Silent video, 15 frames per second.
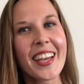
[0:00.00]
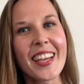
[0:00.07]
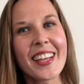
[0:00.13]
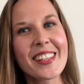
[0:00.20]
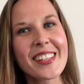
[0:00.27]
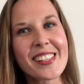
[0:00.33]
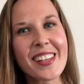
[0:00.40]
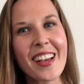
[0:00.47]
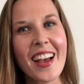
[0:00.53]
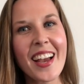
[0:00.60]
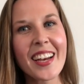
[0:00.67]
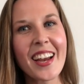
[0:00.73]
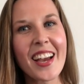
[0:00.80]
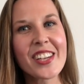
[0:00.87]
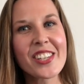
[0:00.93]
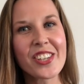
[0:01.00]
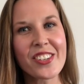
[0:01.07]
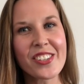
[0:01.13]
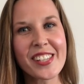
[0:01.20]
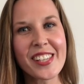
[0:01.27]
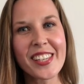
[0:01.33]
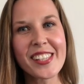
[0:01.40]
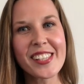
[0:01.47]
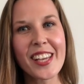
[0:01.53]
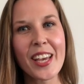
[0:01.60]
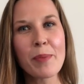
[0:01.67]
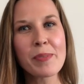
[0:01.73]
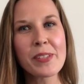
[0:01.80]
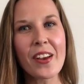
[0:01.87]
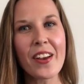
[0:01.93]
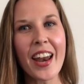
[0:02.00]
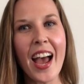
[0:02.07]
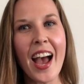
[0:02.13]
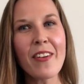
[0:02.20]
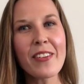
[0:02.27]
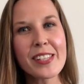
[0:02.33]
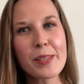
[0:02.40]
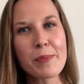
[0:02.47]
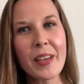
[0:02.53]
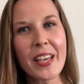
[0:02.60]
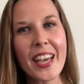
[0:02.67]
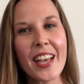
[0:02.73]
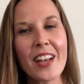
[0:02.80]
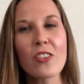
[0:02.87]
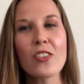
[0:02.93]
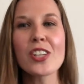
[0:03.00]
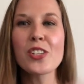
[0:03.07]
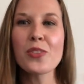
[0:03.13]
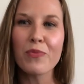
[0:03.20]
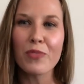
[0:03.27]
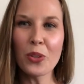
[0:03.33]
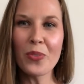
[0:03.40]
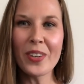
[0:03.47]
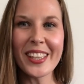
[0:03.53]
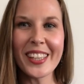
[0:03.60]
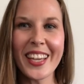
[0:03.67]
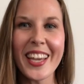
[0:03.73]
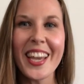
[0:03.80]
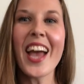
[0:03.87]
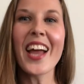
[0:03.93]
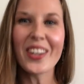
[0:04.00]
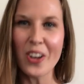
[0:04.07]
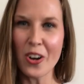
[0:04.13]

In this guide, I share six tips on how to speak English fluently and